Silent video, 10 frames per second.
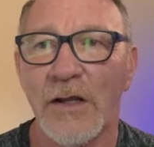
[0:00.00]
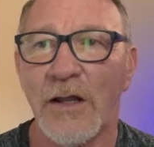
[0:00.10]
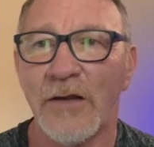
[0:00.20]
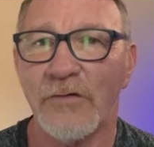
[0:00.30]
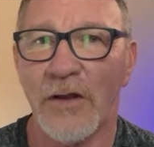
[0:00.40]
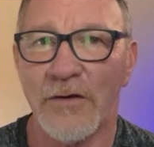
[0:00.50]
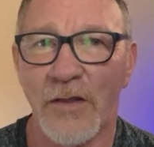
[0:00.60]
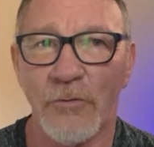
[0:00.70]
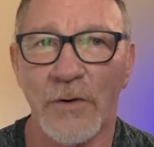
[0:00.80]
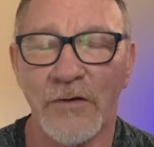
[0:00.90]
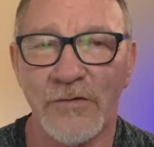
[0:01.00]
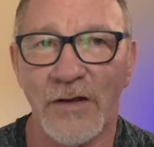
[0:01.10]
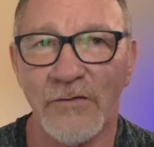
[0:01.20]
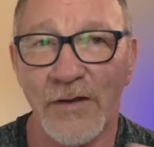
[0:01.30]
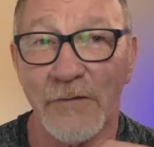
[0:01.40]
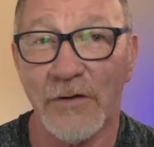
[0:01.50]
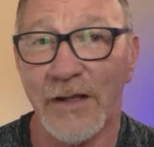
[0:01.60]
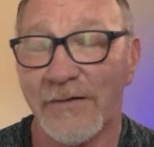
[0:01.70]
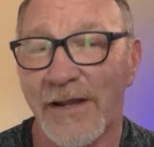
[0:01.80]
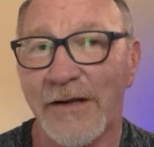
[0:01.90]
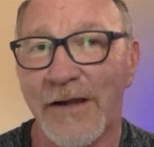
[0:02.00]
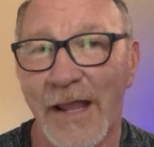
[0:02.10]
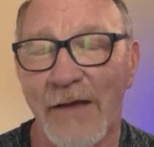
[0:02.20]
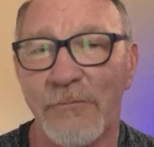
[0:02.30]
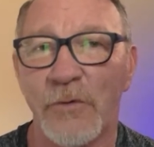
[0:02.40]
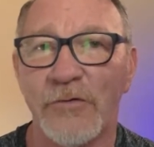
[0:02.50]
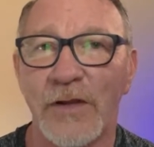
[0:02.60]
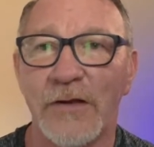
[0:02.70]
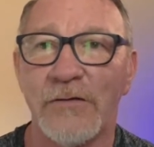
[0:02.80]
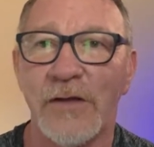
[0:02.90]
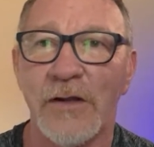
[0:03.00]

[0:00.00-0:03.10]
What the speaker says: I saw another one that says that if you get 10.5%